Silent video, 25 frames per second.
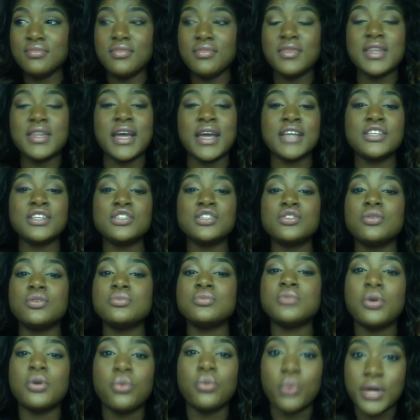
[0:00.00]
I just don't
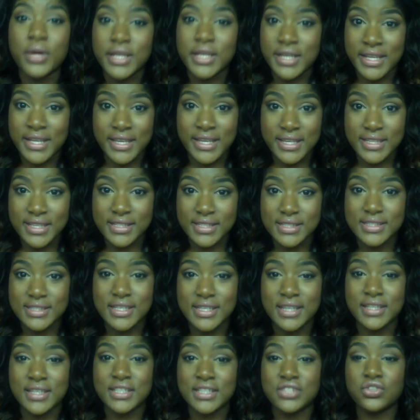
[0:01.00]
know what it is,
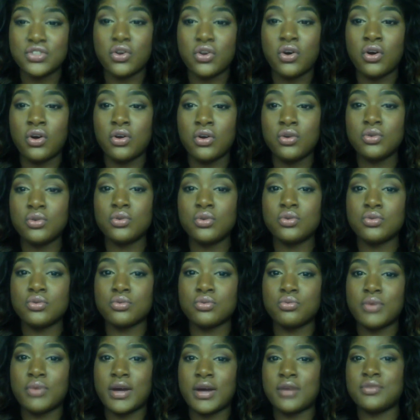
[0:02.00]
and it's all
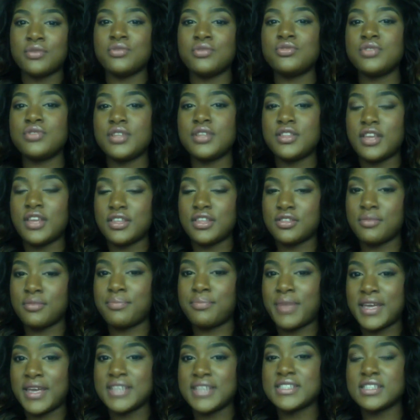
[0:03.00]
throughout, usually the
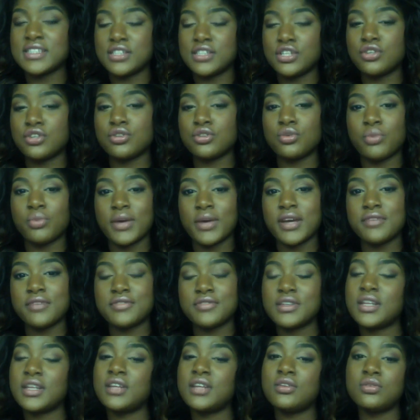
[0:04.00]
base near the weft,
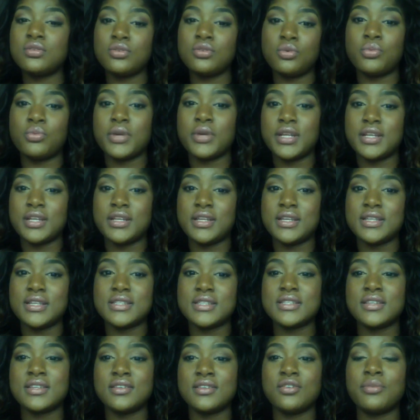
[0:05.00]
and I don't know what it
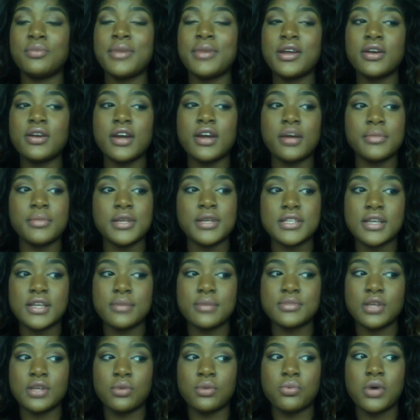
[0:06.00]
is, and no matter how many
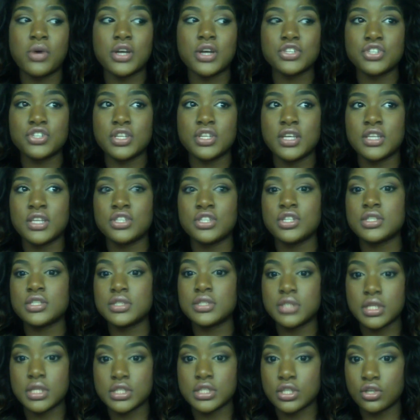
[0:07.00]
times I wash it, it just
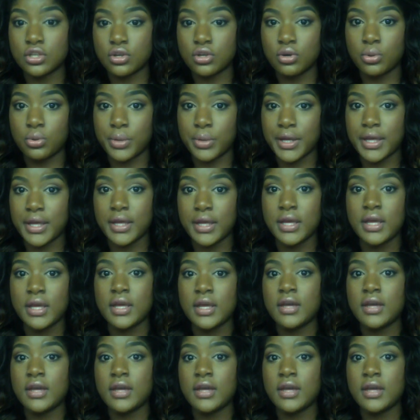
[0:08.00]
doesn't go away.